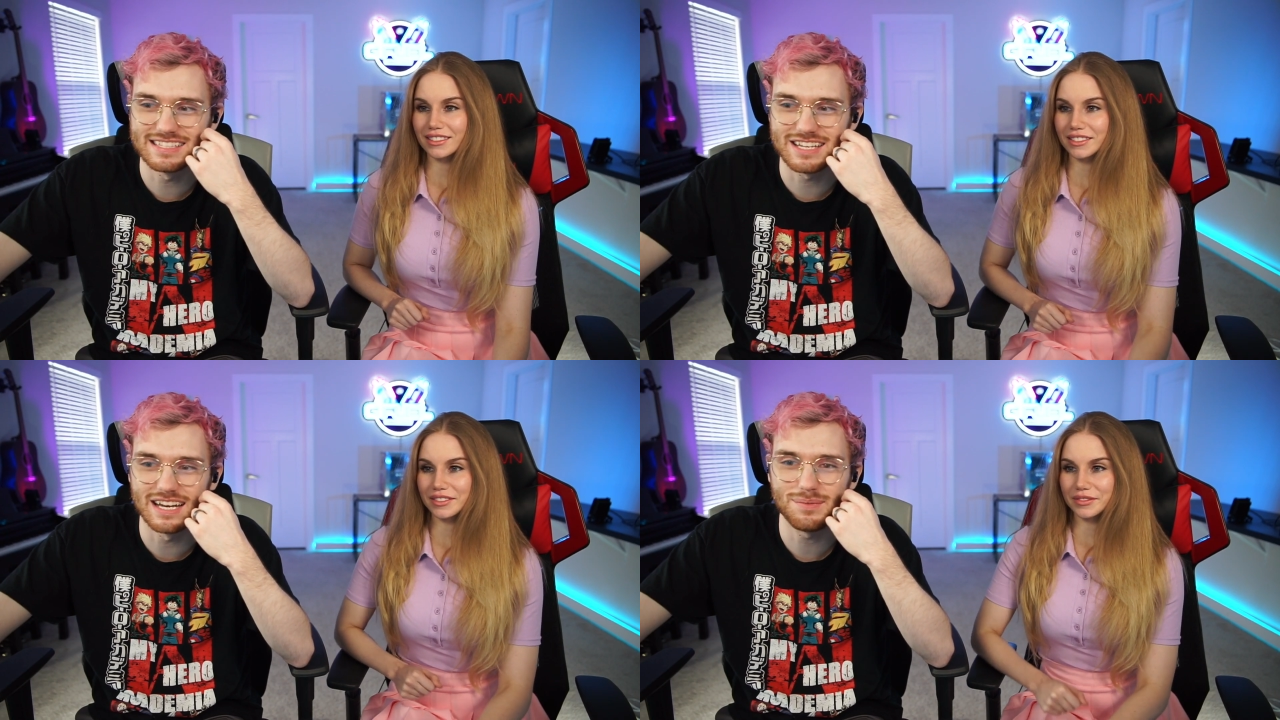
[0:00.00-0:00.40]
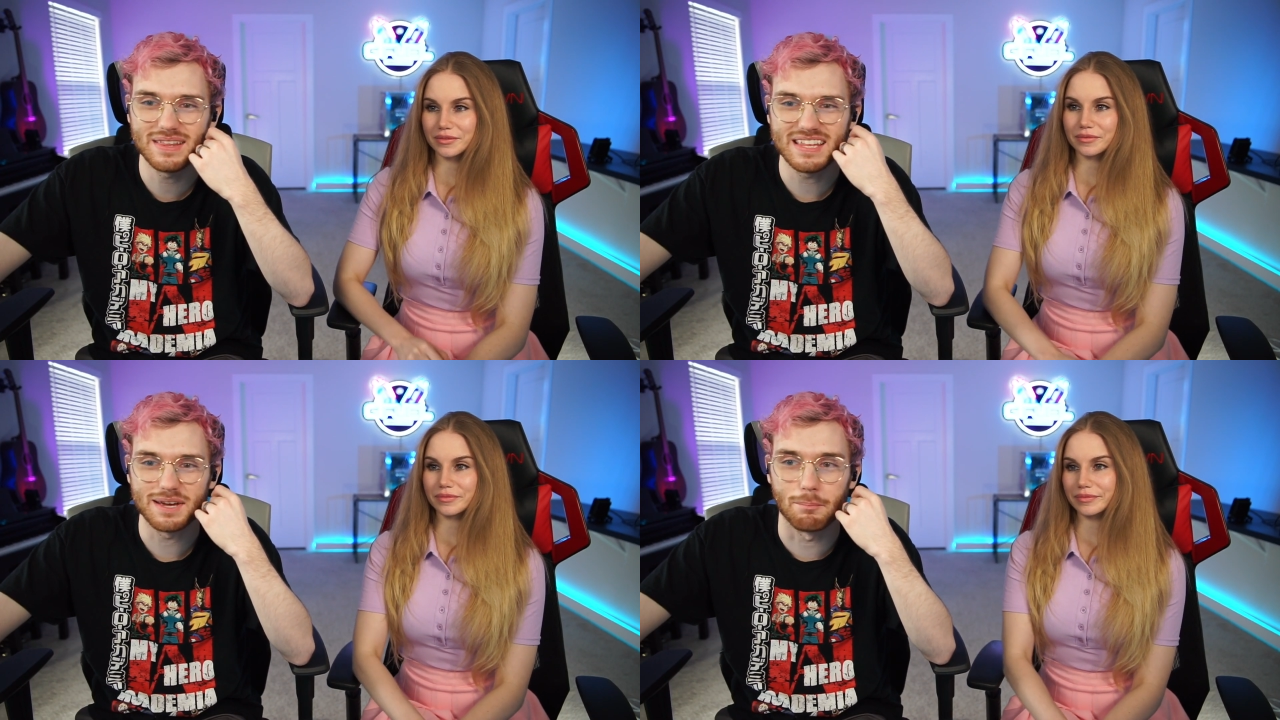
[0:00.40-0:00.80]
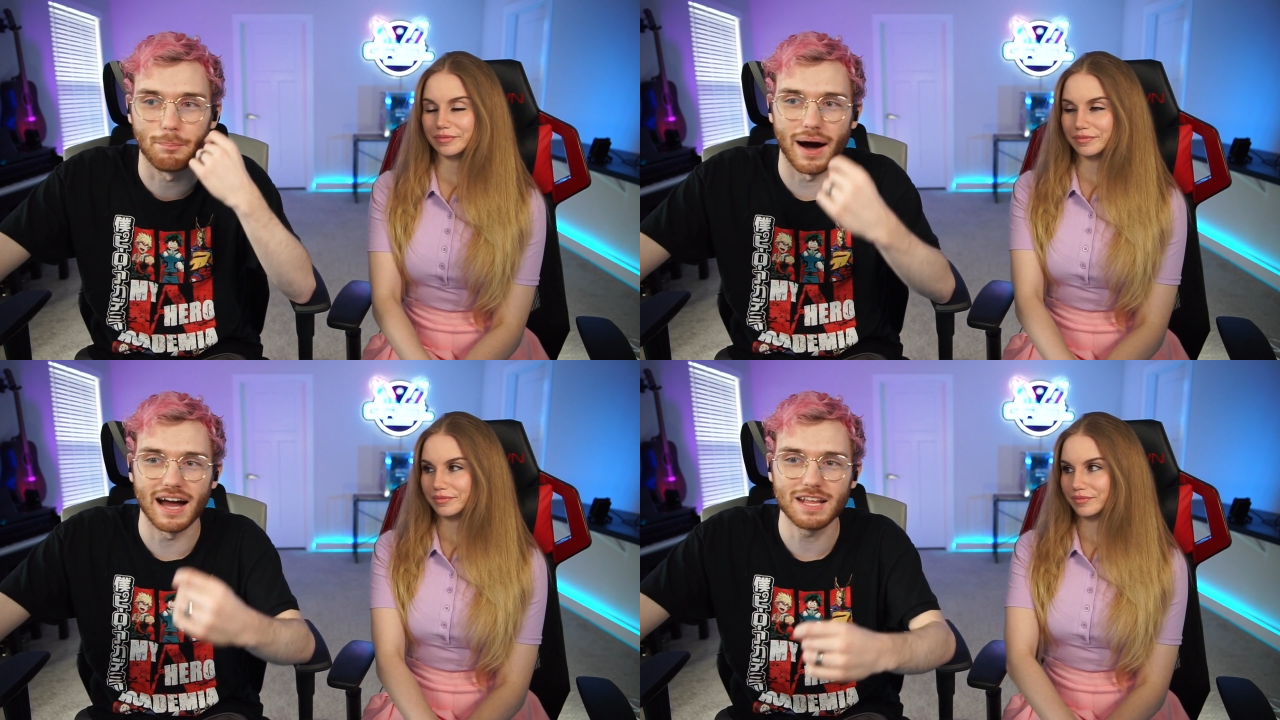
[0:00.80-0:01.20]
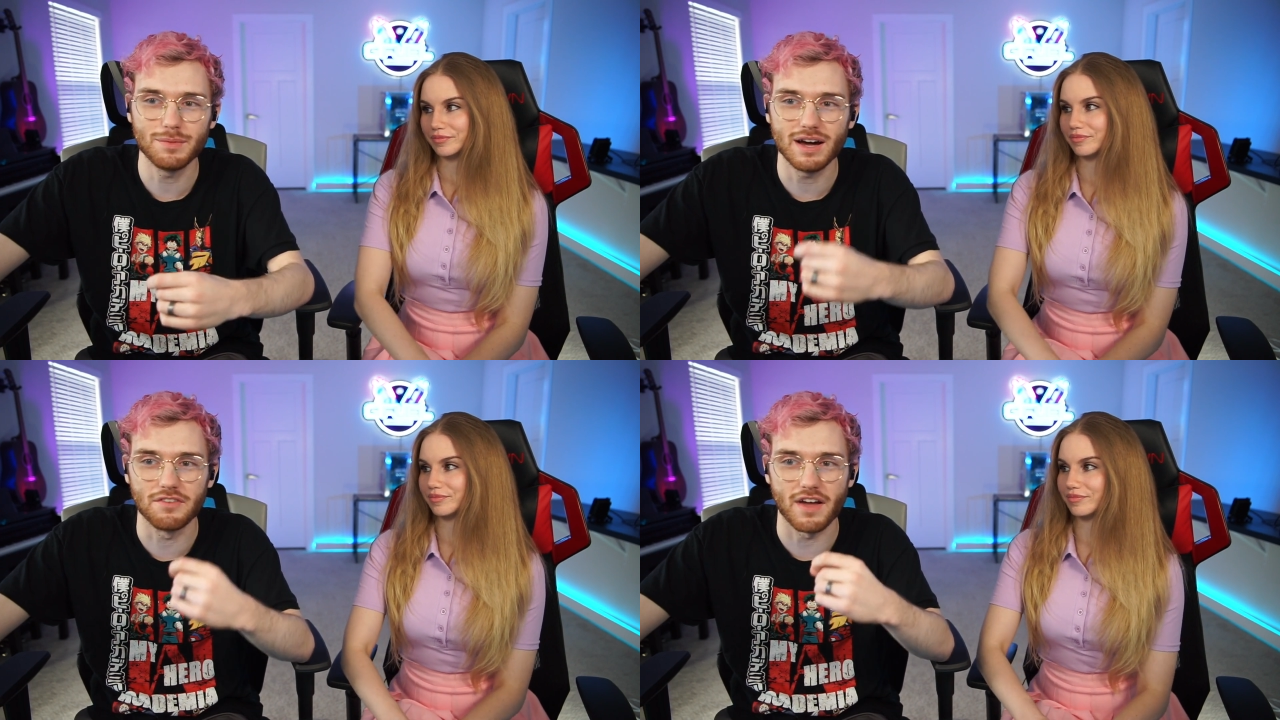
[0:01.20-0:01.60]
Speaker 1: is going to be the
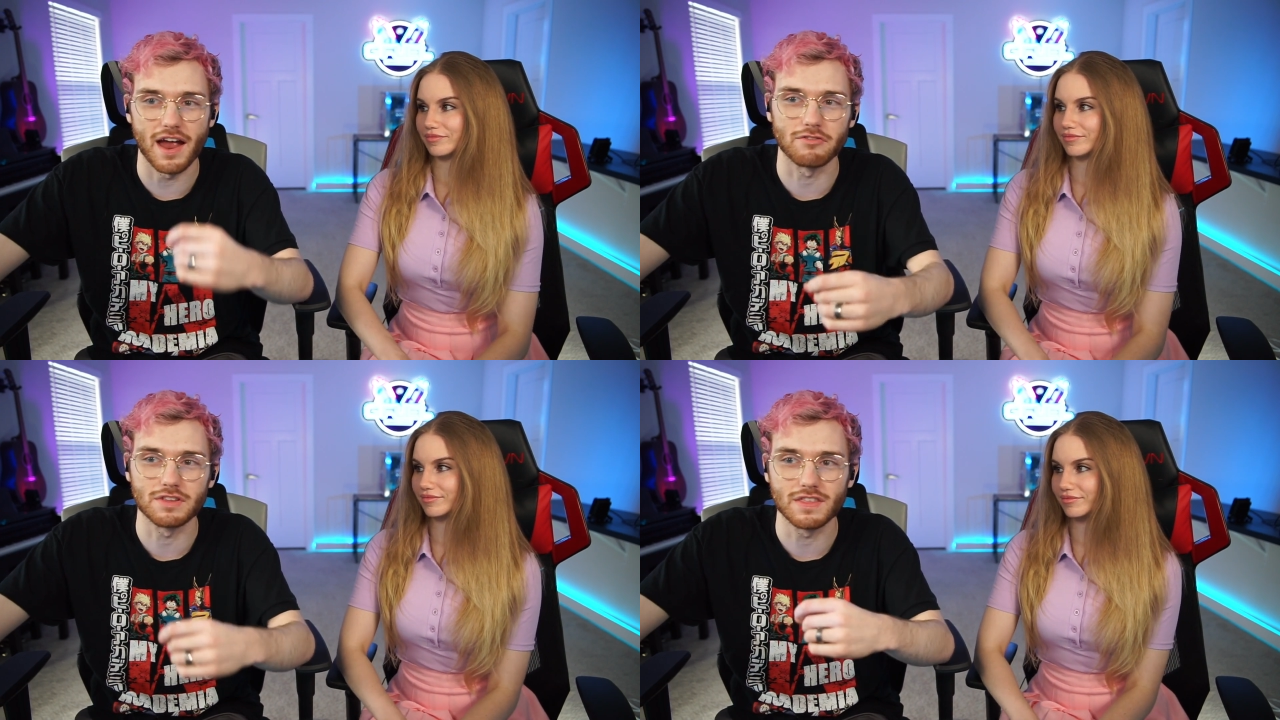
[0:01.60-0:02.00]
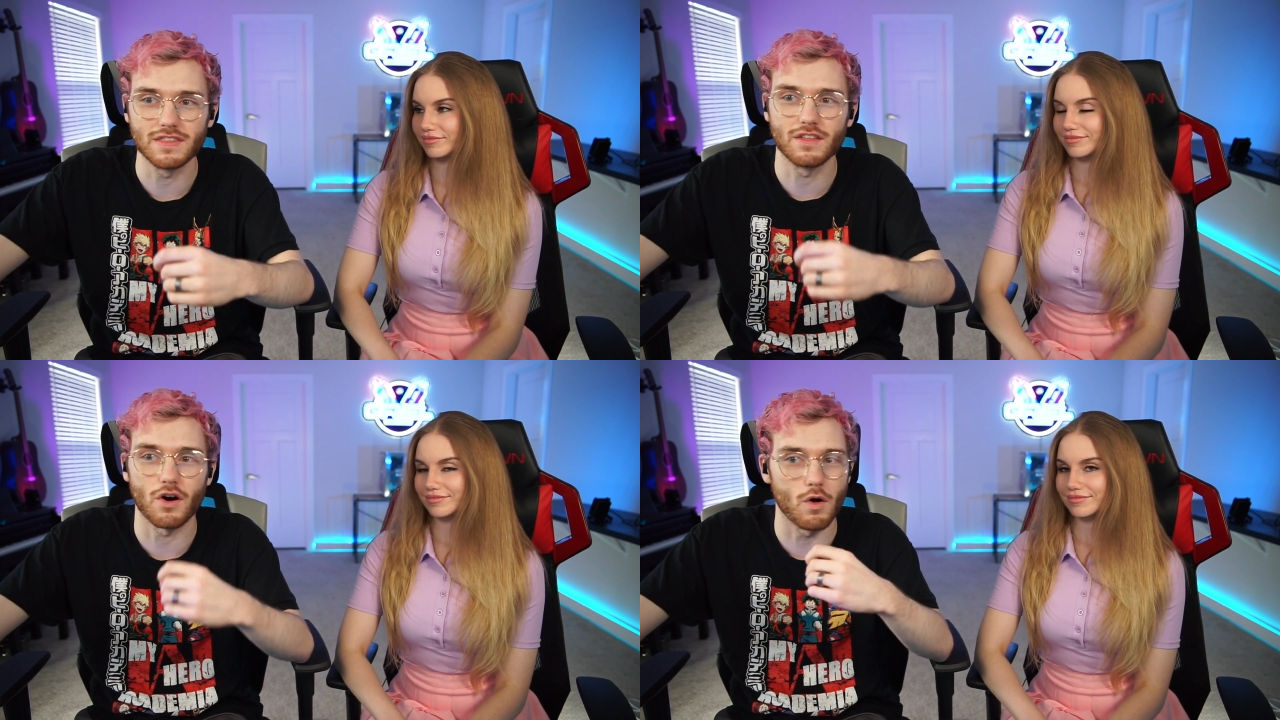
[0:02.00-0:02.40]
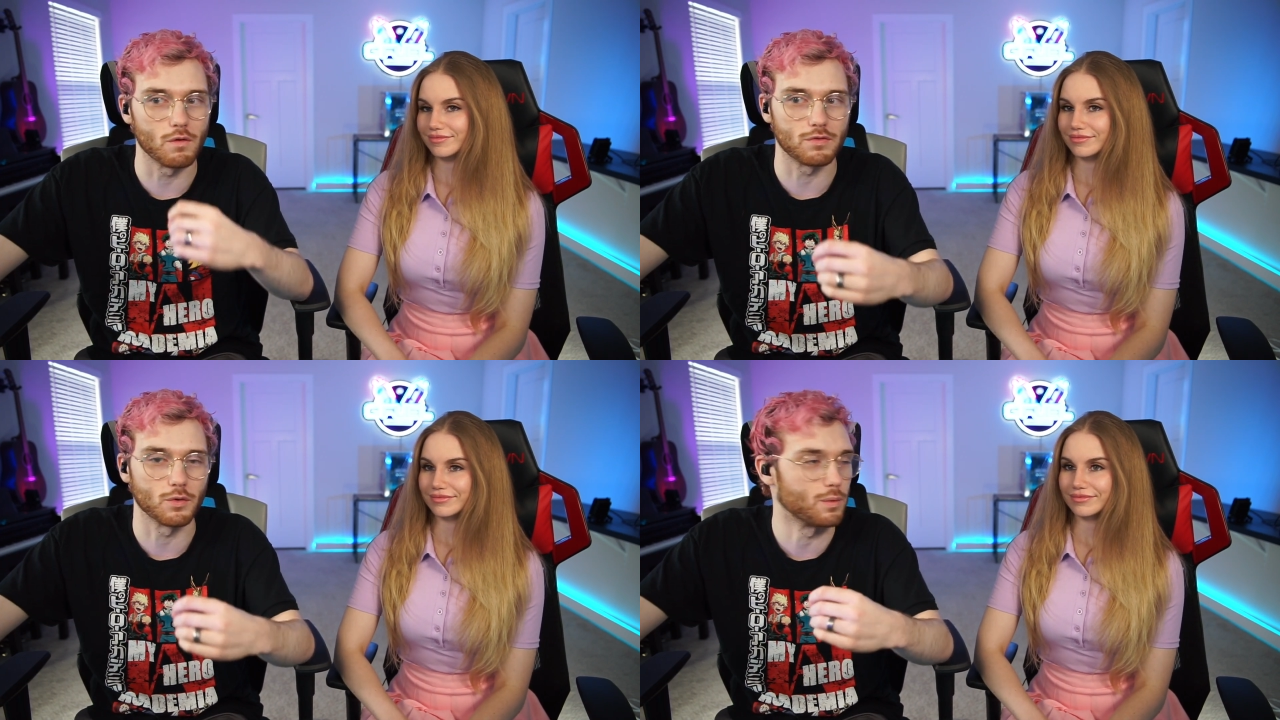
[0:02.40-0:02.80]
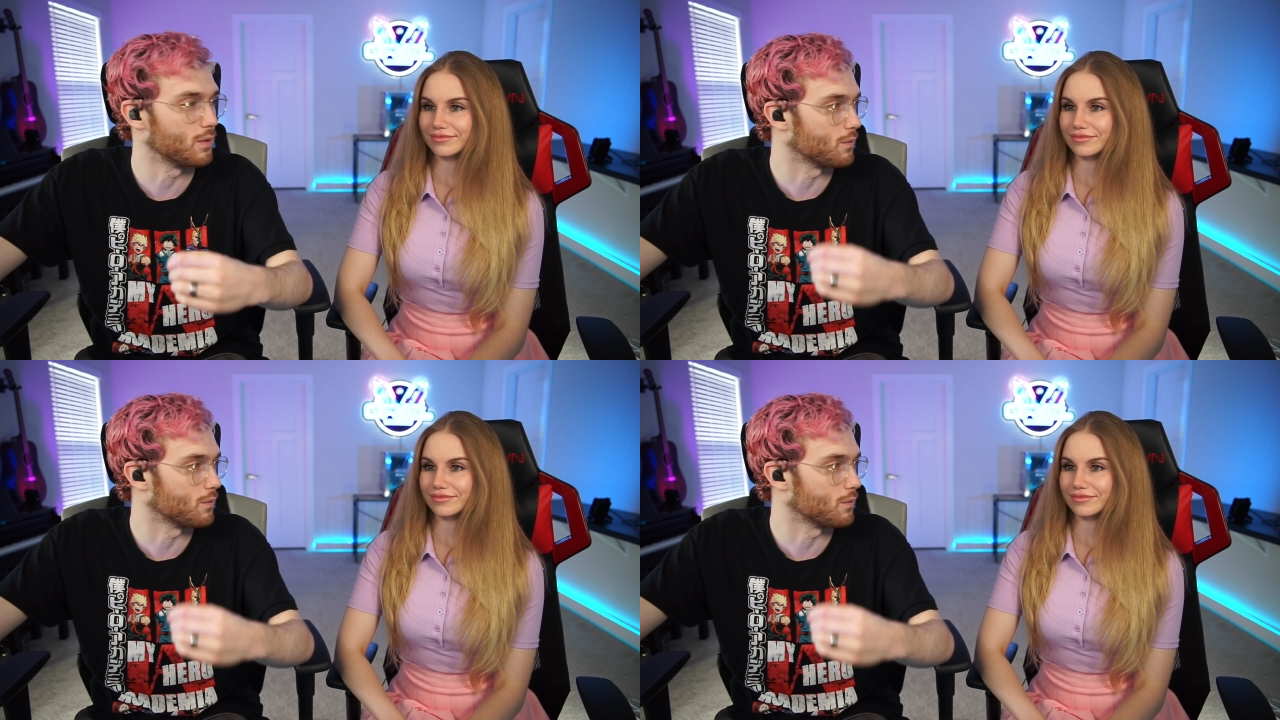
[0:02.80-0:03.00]
embodiment of everything that All For One